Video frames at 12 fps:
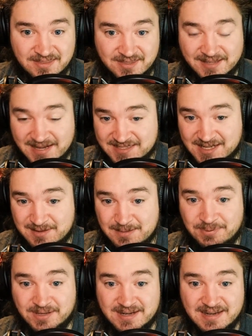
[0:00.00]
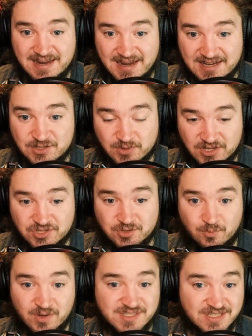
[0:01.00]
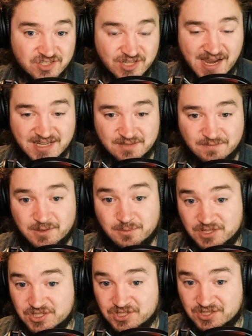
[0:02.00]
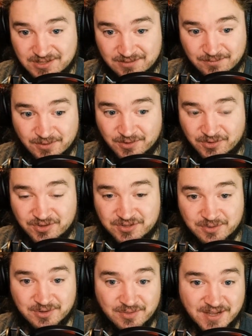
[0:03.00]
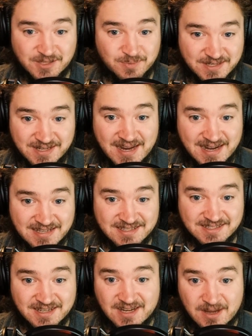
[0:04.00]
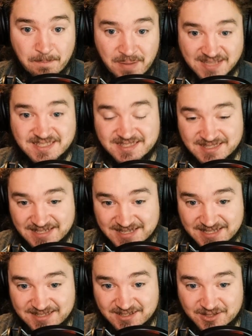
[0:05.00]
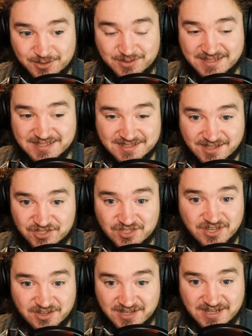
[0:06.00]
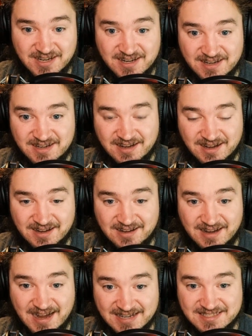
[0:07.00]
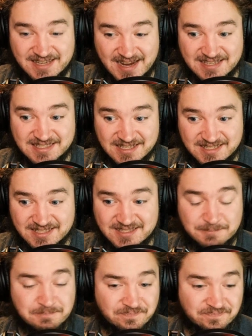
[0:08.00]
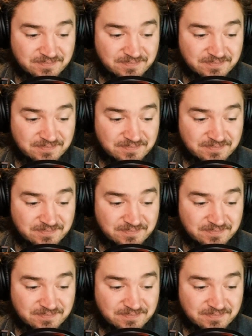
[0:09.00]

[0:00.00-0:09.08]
The last time he played edge rusher was in Jacksonville, which is, for those that don't know, that's when he had his best seasons, including his legendary high sack seasons.